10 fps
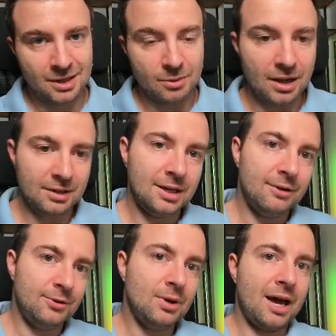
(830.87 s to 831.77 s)
Well,
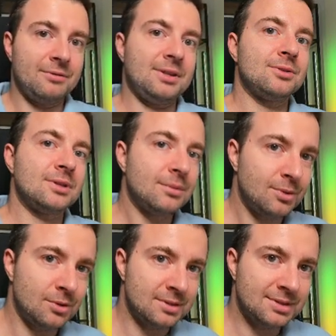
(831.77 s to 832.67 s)
if you have a thousand
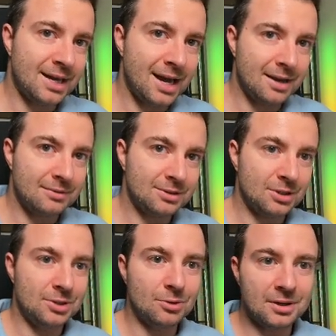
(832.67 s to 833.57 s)
computers
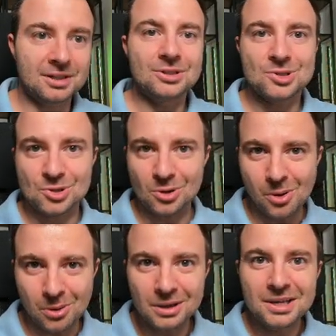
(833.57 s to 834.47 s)
under your
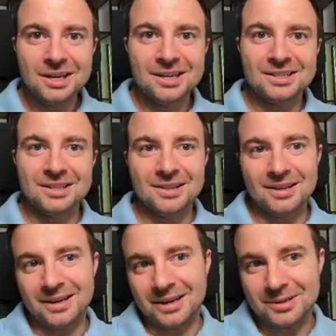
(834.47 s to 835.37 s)
control,
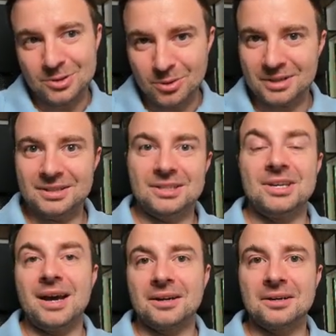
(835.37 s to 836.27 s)
and you are the
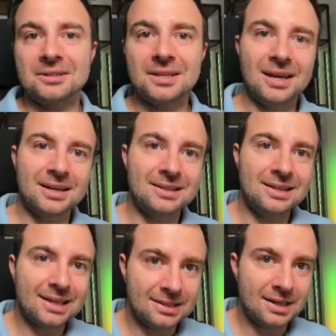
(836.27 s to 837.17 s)
attacker, then
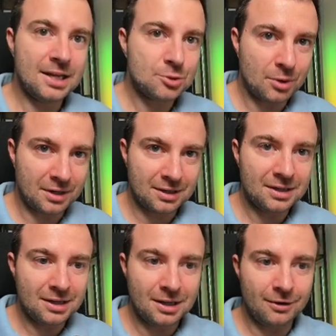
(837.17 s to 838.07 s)
that network
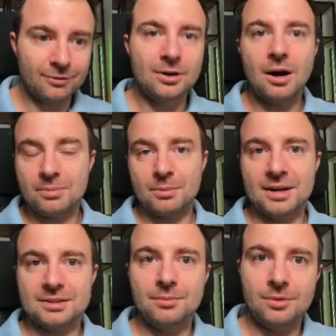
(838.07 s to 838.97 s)
of
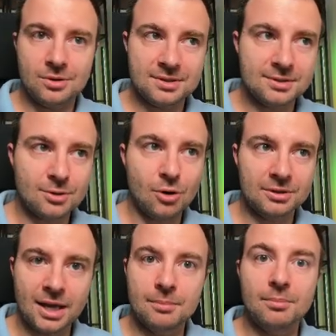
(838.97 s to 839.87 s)
compromised computers is
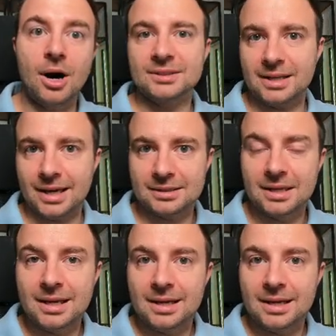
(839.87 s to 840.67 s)
called a botnet.